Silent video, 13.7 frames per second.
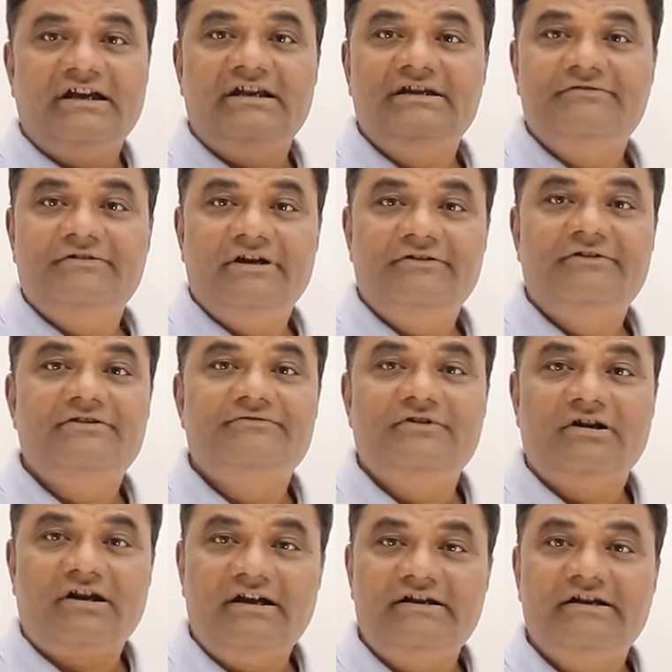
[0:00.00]
anyway when we
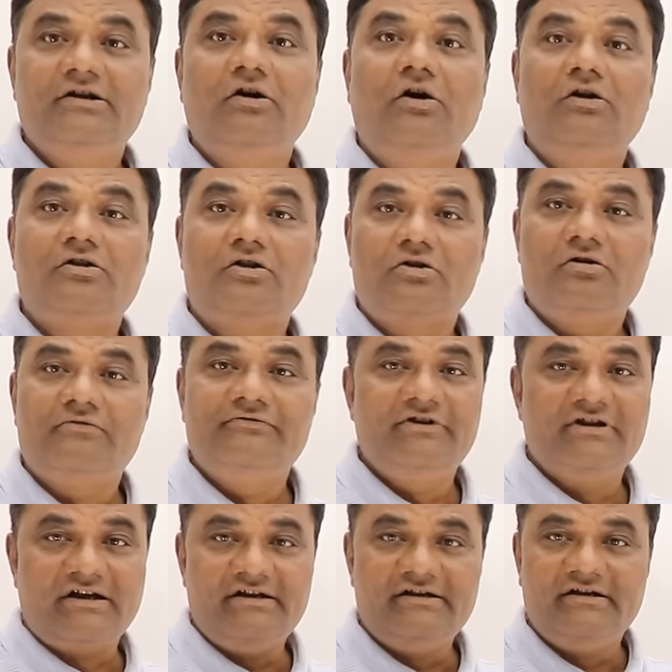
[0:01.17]
are writing order of, we
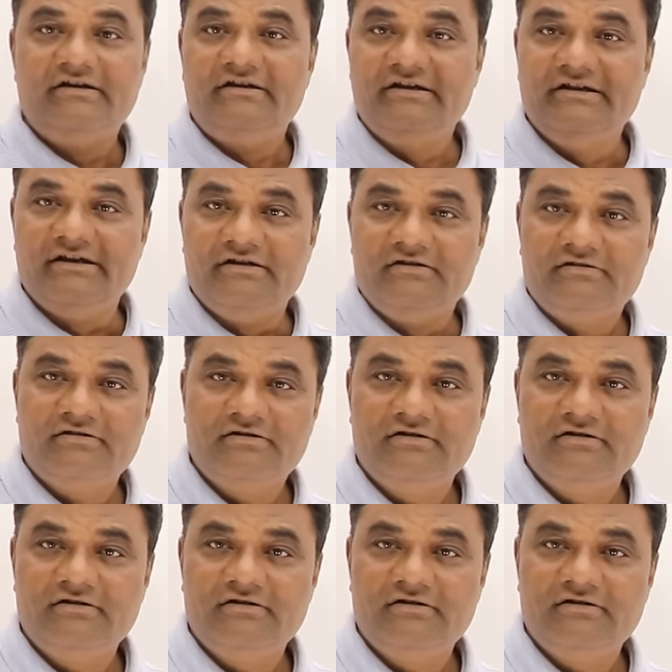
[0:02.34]
are writing a degree.